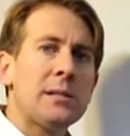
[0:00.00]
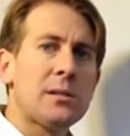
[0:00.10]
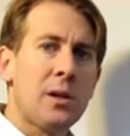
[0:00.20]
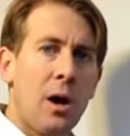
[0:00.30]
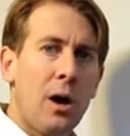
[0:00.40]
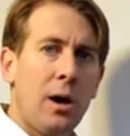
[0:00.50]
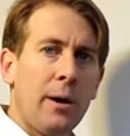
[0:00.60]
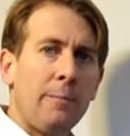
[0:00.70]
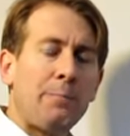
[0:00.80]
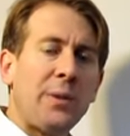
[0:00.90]
Sah
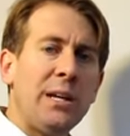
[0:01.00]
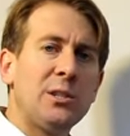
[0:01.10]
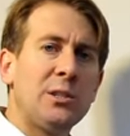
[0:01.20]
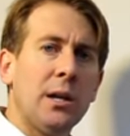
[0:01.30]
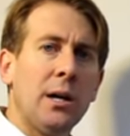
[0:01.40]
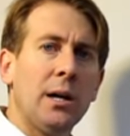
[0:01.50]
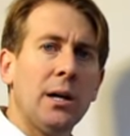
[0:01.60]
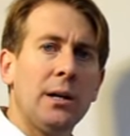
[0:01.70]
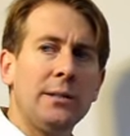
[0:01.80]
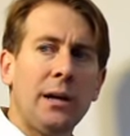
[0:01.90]
is
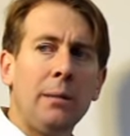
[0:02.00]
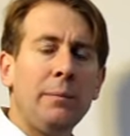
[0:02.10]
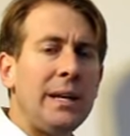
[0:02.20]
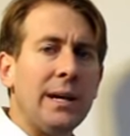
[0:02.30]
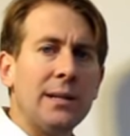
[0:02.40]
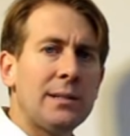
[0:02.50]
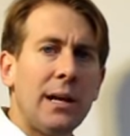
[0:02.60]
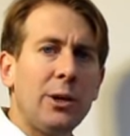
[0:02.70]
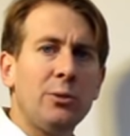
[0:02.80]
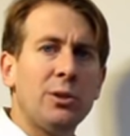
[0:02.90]
ammiya. It's
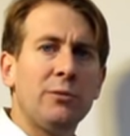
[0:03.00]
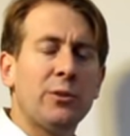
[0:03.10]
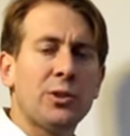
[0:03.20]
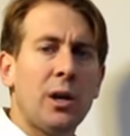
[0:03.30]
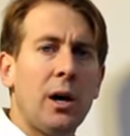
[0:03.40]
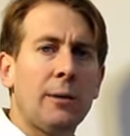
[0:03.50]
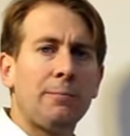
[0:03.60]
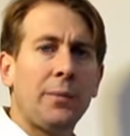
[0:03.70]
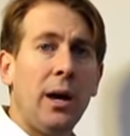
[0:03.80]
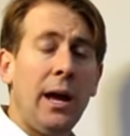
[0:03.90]
not used in Fusha.
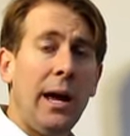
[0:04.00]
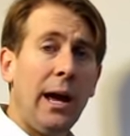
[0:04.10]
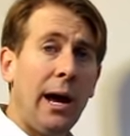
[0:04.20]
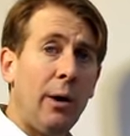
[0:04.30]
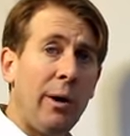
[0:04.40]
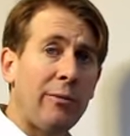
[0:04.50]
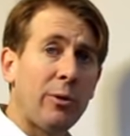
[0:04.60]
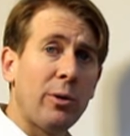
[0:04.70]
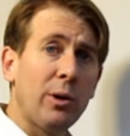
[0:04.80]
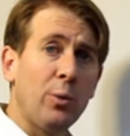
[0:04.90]

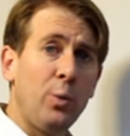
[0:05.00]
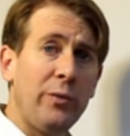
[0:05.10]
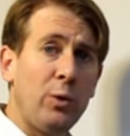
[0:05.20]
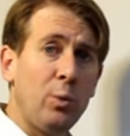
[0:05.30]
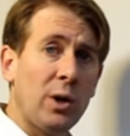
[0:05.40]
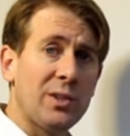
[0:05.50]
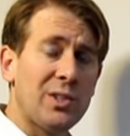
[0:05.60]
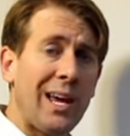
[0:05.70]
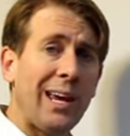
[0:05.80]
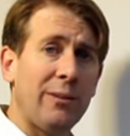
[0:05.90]
However, if you want to
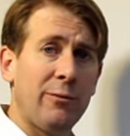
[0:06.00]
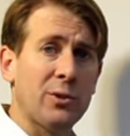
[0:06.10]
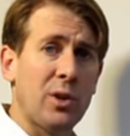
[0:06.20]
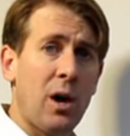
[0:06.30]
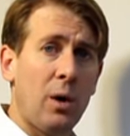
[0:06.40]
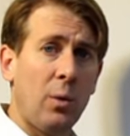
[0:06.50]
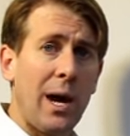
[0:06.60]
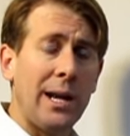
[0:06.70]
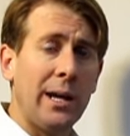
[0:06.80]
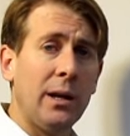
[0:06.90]
say it in Fusha or
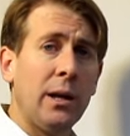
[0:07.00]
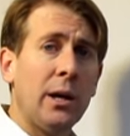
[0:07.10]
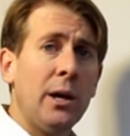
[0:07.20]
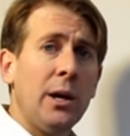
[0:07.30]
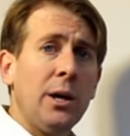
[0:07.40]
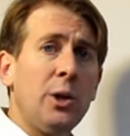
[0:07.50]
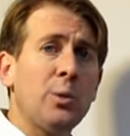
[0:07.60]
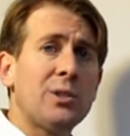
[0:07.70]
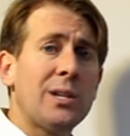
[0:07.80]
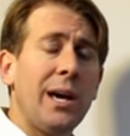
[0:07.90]
write it, you
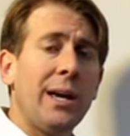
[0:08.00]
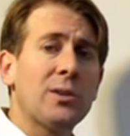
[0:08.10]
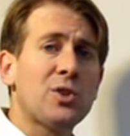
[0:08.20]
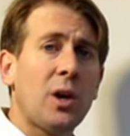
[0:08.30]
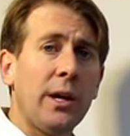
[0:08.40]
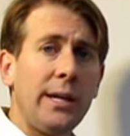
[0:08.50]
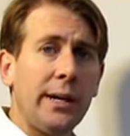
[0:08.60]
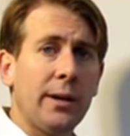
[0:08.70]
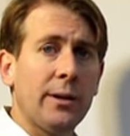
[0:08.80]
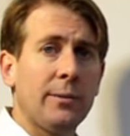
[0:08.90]
would say
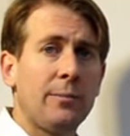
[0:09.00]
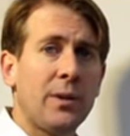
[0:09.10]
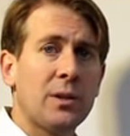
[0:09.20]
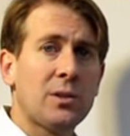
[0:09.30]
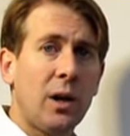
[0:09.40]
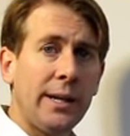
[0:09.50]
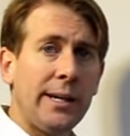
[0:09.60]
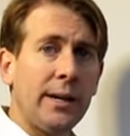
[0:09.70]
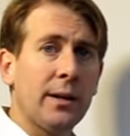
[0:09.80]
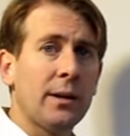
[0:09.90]
sahih.
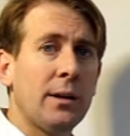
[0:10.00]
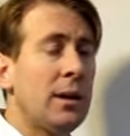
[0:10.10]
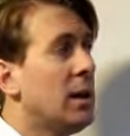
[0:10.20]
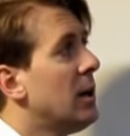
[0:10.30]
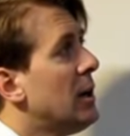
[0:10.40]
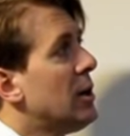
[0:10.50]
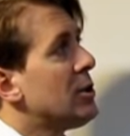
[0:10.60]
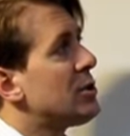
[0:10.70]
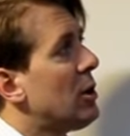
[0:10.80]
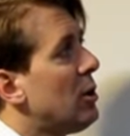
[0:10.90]
Sahih.
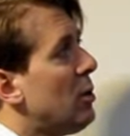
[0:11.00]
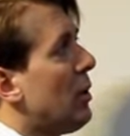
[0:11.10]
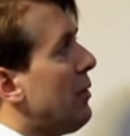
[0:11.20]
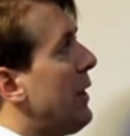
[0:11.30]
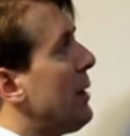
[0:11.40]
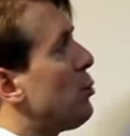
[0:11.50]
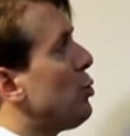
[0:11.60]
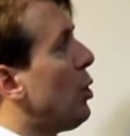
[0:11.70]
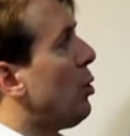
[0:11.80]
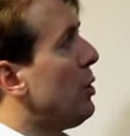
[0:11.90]
So they
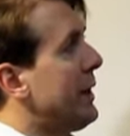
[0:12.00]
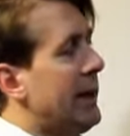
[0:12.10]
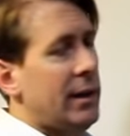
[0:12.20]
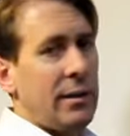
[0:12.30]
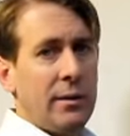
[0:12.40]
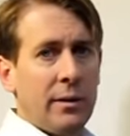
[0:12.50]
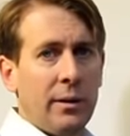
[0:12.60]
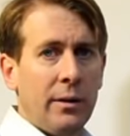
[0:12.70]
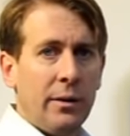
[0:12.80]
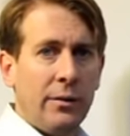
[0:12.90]
roll in
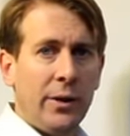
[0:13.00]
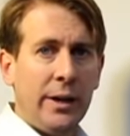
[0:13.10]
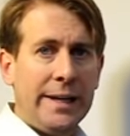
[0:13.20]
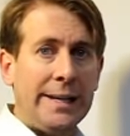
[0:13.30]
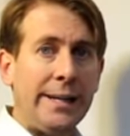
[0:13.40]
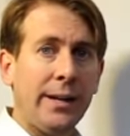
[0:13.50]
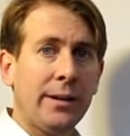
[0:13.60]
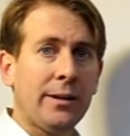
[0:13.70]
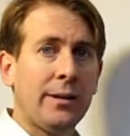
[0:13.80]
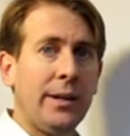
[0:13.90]
the hih
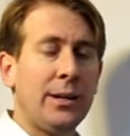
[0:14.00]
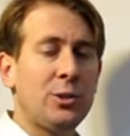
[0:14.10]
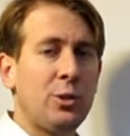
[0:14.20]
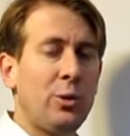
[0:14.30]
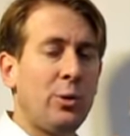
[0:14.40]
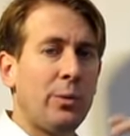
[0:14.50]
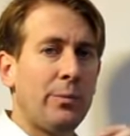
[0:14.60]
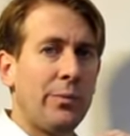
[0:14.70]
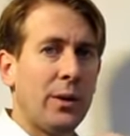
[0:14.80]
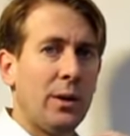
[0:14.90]
into